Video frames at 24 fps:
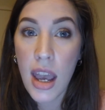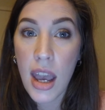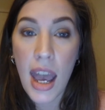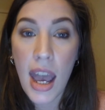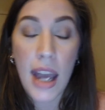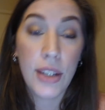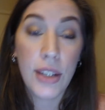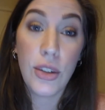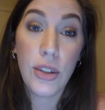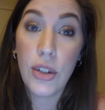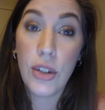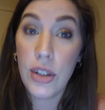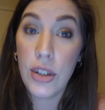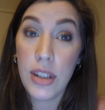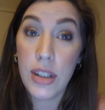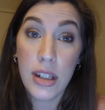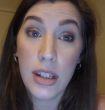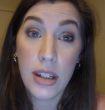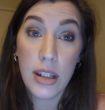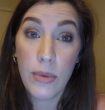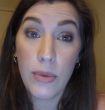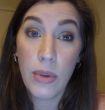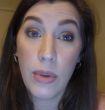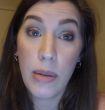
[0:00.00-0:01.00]
as good as it
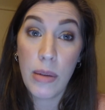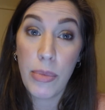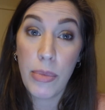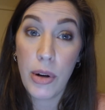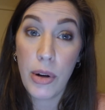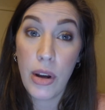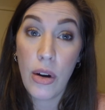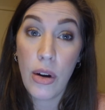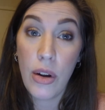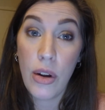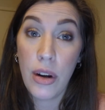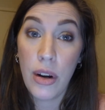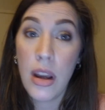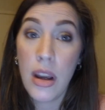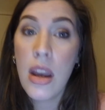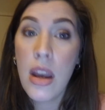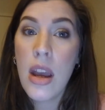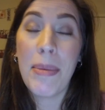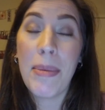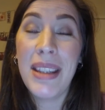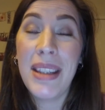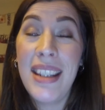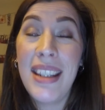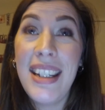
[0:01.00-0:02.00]
did when I put it on.
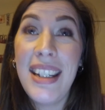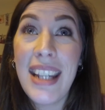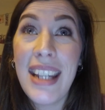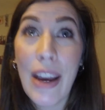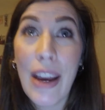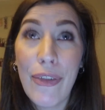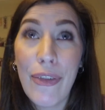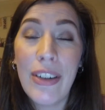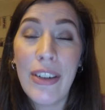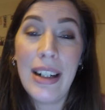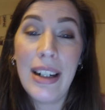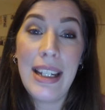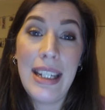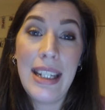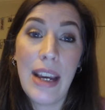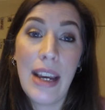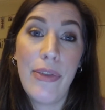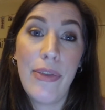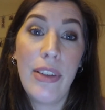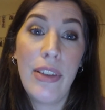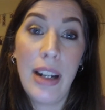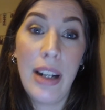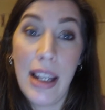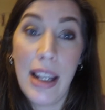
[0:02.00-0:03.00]
It's
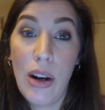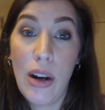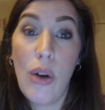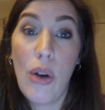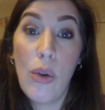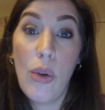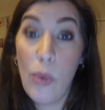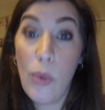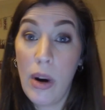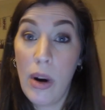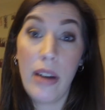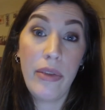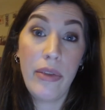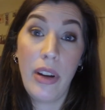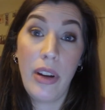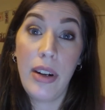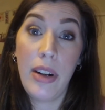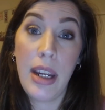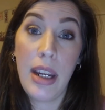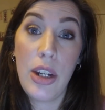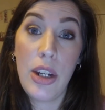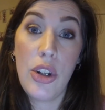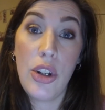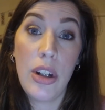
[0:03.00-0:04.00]
definitely long wearing
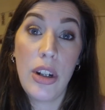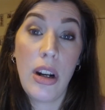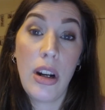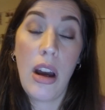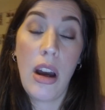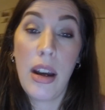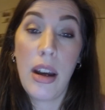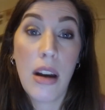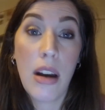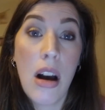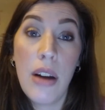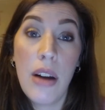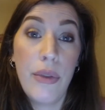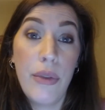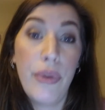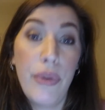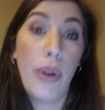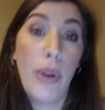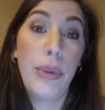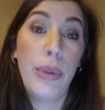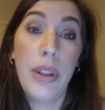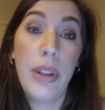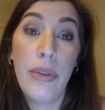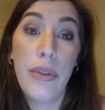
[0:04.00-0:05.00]
foundation. I can't
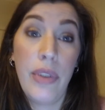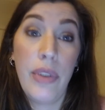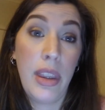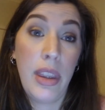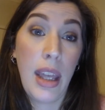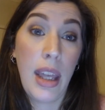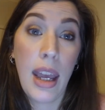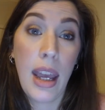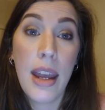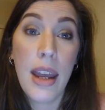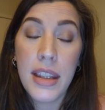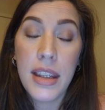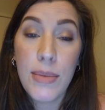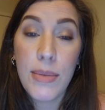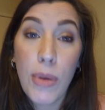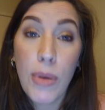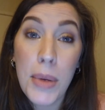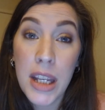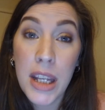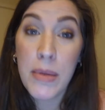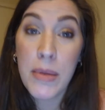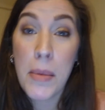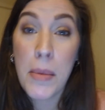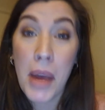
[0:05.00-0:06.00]
fault it for that. It's
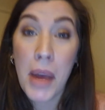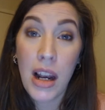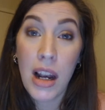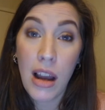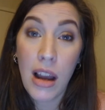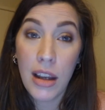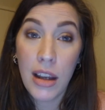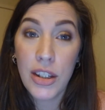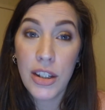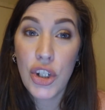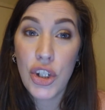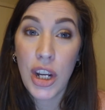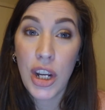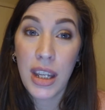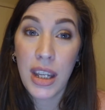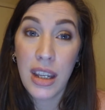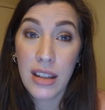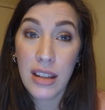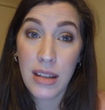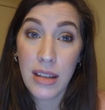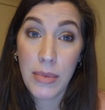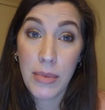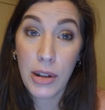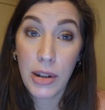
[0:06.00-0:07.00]
probably going to be my last
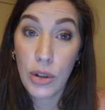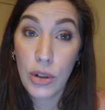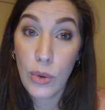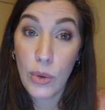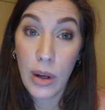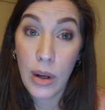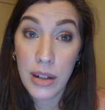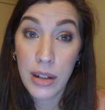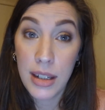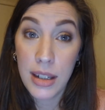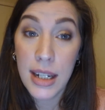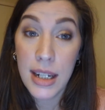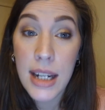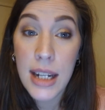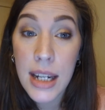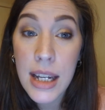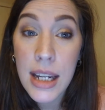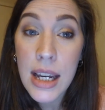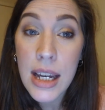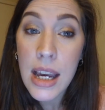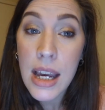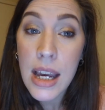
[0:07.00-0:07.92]
check-in because I'm about to go out to dinner.